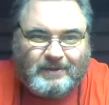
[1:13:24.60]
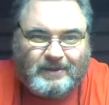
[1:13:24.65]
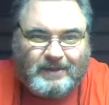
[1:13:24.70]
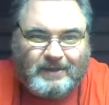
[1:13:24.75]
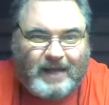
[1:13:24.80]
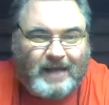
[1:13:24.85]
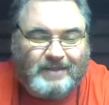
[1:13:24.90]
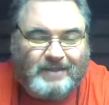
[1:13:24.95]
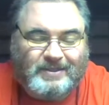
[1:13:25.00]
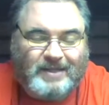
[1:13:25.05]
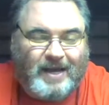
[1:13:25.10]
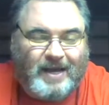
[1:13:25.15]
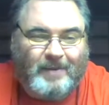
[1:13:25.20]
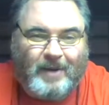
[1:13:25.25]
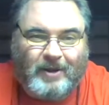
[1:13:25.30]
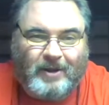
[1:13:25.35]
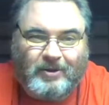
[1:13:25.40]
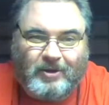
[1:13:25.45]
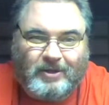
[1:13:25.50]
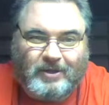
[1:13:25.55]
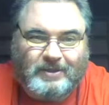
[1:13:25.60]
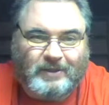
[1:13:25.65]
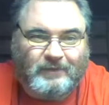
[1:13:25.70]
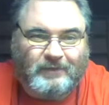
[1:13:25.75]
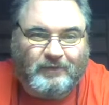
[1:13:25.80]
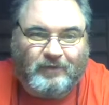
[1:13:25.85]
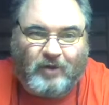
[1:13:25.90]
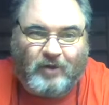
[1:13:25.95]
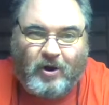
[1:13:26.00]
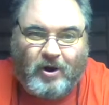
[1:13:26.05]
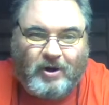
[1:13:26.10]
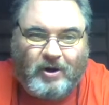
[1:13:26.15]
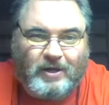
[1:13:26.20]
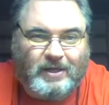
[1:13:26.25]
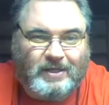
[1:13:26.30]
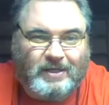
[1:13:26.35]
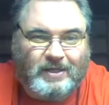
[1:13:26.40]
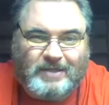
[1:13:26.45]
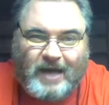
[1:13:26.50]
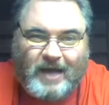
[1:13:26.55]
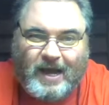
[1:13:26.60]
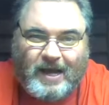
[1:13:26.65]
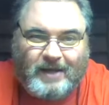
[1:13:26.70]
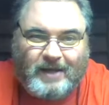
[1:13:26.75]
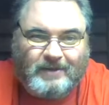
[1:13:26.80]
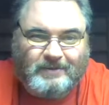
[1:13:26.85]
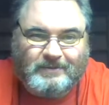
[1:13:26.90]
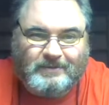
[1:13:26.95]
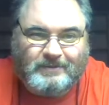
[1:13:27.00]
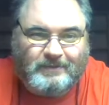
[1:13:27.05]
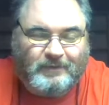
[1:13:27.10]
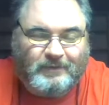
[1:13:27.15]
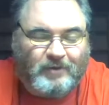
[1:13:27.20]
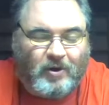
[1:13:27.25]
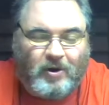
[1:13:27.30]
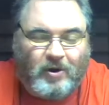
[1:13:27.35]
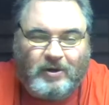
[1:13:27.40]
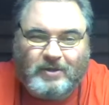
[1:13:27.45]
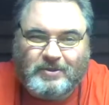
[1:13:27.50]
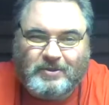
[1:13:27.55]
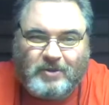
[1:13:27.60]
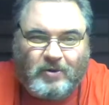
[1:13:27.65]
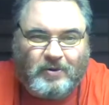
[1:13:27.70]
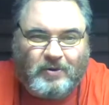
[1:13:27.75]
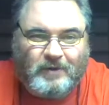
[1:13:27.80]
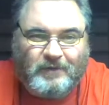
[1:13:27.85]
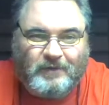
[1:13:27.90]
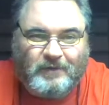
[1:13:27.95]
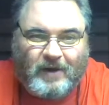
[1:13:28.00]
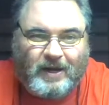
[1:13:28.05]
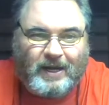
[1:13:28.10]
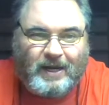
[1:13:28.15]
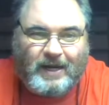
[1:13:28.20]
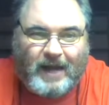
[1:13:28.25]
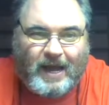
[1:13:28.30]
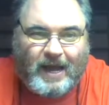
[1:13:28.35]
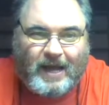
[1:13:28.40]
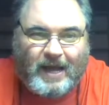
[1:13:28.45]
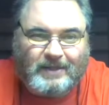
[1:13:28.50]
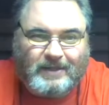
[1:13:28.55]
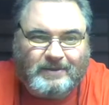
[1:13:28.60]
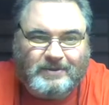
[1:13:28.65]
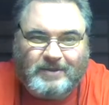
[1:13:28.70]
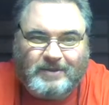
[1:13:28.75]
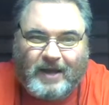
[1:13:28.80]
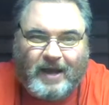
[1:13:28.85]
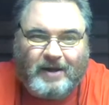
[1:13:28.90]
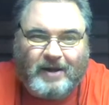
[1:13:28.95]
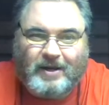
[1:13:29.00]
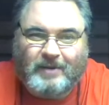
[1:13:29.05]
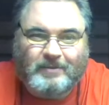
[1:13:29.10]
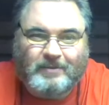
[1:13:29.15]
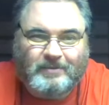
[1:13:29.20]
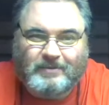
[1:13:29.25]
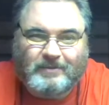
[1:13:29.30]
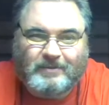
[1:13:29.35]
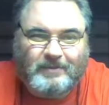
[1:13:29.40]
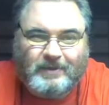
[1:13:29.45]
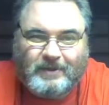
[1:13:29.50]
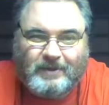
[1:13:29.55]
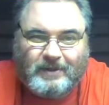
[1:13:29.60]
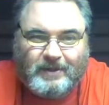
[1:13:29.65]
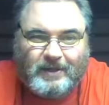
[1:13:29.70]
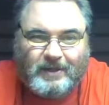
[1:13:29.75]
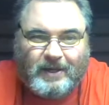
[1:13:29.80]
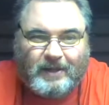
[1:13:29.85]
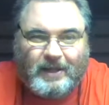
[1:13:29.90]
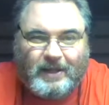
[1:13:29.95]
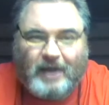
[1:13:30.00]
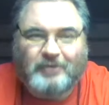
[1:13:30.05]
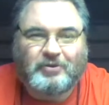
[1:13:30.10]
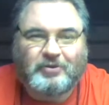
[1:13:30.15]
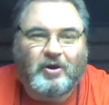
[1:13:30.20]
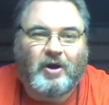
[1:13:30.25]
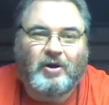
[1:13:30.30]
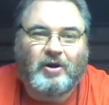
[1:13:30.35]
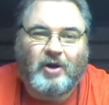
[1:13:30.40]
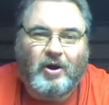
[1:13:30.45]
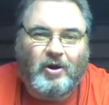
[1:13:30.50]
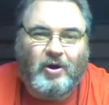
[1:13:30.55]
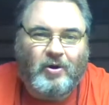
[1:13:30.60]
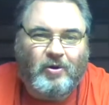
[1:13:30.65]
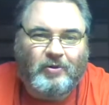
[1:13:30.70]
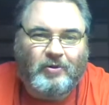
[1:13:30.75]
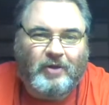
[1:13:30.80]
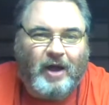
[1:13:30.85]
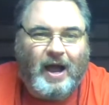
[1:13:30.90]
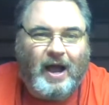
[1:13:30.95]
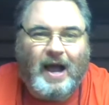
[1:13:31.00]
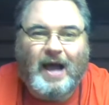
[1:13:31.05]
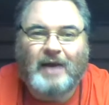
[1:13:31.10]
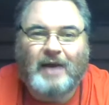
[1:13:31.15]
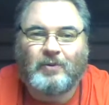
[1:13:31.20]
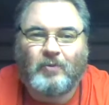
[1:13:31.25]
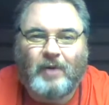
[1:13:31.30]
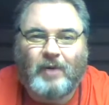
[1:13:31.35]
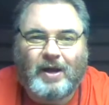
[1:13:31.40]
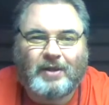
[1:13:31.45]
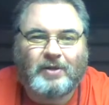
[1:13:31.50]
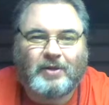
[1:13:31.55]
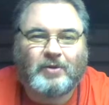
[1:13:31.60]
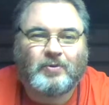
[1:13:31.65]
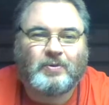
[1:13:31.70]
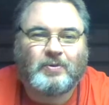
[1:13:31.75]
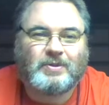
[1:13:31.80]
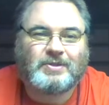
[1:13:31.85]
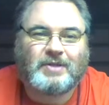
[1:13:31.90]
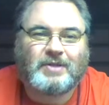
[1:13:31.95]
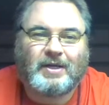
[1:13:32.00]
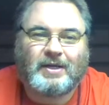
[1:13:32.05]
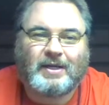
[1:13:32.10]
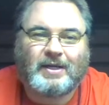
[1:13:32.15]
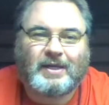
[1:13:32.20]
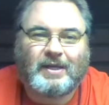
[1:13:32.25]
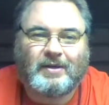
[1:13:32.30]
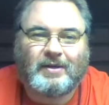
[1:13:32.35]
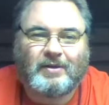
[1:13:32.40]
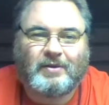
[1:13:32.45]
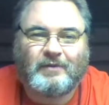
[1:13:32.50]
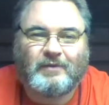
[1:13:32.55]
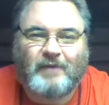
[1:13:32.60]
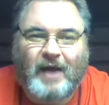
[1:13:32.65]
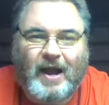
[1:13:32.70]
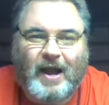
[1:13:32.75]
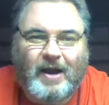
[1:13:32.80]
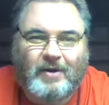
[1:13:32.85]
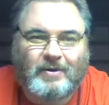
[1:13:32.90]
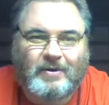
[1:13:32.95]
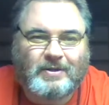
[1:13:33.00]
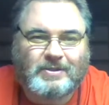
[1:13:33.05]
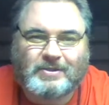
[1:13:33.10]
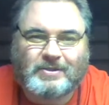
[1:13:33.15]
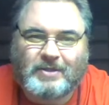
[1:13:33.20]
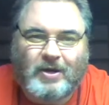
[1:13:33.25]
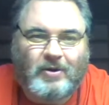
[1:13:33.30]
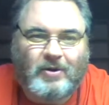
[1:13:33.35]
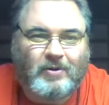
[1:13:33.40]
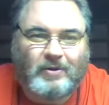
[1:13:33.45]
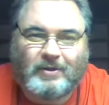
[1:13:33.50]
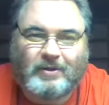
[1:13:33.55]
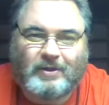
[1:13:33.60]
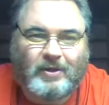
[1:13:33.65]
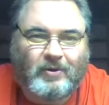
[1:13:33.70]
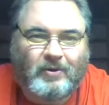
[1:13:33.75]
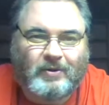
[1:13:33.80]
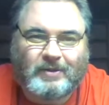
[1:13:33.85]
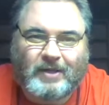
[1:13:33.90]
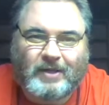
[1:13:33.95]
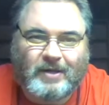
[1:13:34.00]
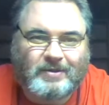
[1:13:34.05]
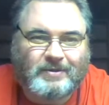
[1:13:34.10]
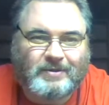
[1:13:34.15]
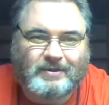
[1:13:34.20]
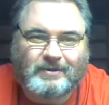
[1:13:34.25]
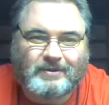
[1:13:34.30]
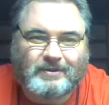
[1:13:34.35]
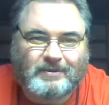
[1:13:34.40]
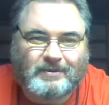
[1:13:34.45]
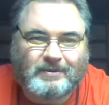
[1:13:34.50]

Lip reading: Last time I looked in Florida, it's hot. Florida's always fucking hot. So how come they thought, oh, the hot weather was going to kill the virus? No, it doesn't.